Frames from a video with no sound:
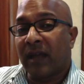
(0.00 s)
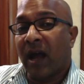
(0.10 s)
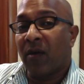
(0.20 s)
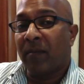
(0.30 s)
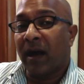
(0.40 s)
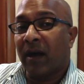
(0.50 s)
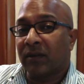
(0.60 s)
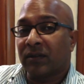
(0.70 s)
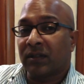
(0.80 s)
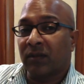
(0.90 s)
now
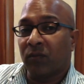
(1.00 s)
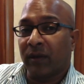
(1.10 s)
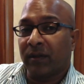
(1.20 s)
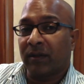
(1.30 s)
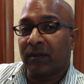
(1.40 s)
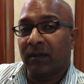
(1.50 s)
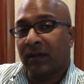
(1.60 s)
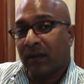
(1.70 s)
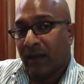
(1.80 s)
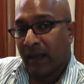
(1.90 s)
about whether
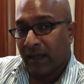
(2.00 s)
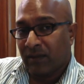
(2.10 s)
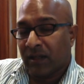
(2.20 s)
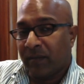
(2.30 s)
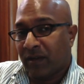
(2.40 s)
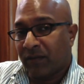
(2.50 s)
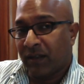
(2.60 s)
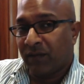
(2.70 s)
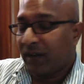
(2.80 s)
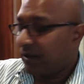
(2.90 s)
the age limit of
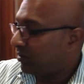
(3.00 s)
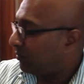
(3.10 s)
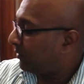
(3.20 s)
35 should be